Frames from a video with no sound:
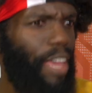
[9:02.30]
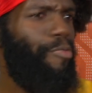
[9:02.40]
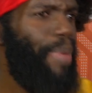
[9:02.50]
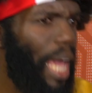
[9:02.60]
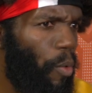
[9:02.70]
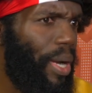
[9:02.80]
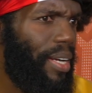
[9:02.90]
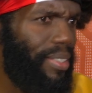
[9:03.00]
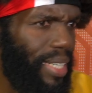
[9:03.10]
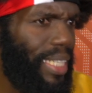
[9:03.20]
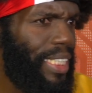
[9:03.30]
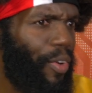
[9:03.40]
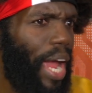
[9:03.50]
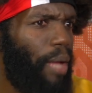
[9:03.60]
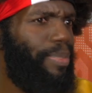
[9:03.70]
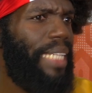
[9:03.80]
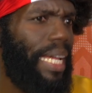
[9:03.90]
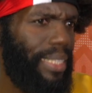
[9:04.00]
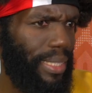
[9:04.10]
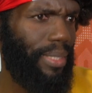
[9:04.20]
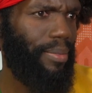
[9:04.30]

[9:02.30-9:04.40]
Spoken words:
Give me a word to describe sets.